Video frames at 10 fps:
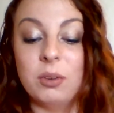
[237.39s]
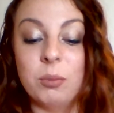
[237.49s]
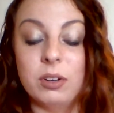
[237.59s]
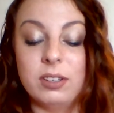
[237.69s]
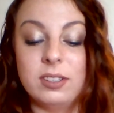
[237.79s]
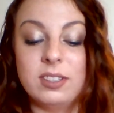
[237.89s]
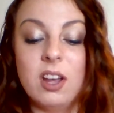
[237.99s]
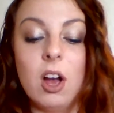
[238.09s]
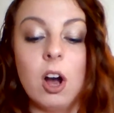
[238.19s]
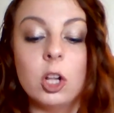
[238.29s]
woods.
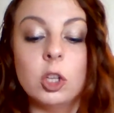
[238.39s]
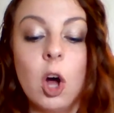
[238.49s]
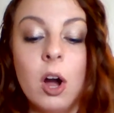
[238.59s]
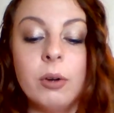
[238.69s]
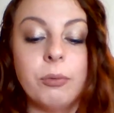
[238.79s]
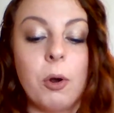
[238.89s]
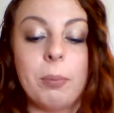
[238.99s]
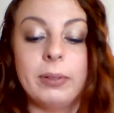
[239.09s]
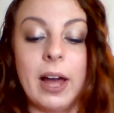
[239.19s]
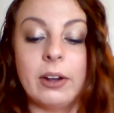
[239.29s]
A long
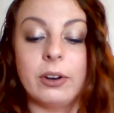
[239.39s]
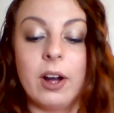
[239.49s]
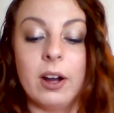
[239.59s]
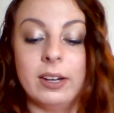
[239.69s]
rope ladder hung